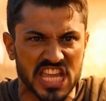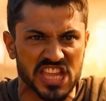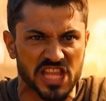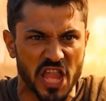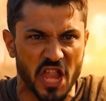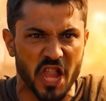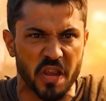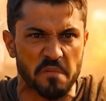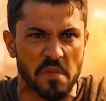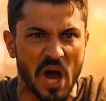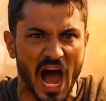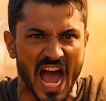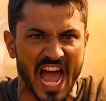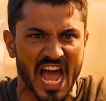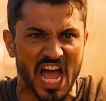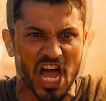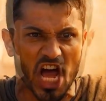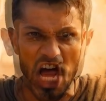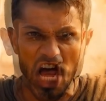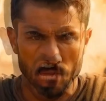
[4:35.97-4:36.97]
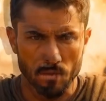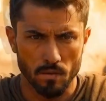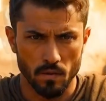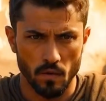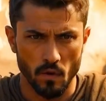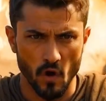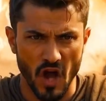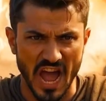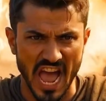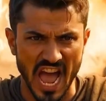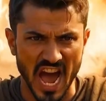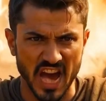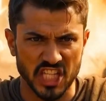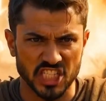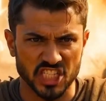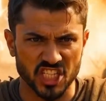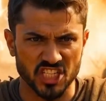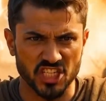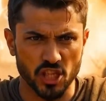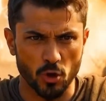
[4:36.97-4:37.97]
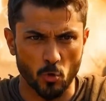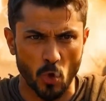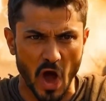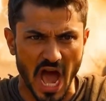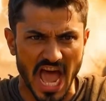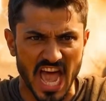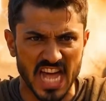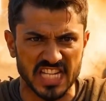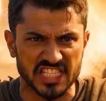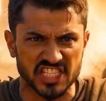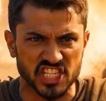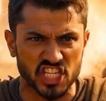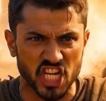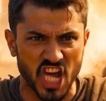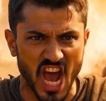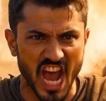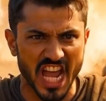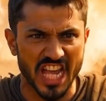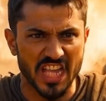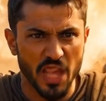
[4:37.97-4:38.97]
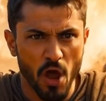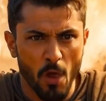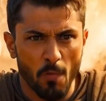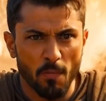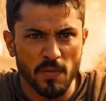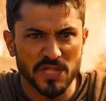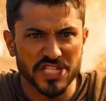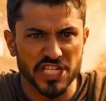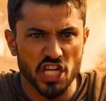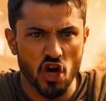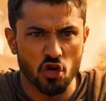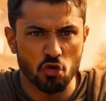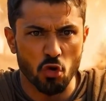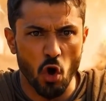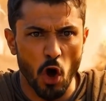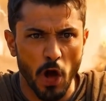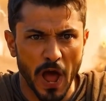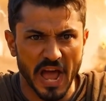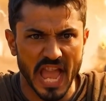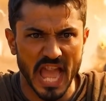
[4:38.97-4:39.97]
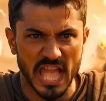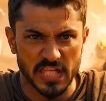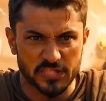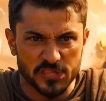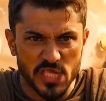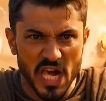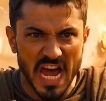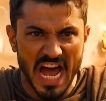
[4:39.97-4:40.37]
Benzi took a deep breath, stepping closer to her, and gripped her arms.